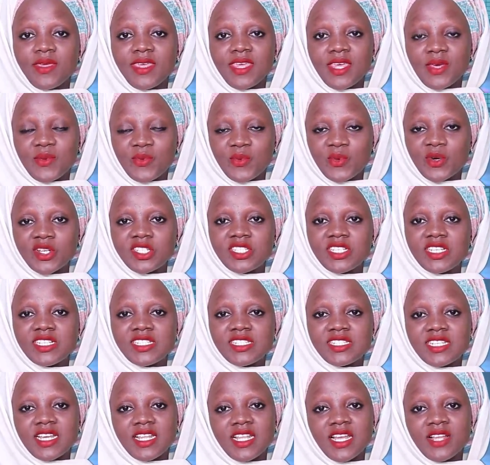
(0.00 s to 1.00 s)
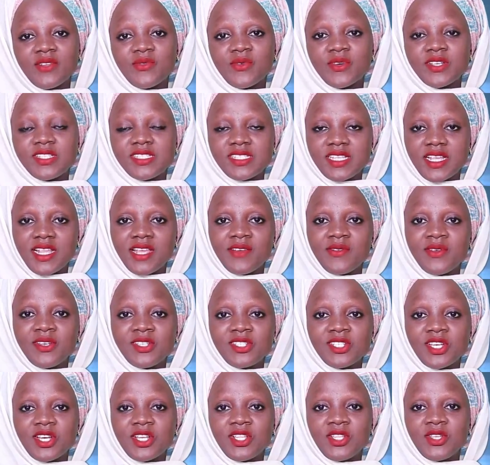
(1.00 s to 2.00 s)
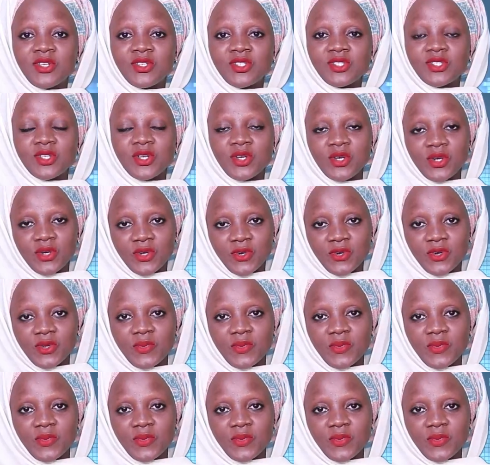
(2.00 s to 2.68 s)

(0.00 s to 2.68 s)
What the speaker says: Keep watching Standard Voice Television News.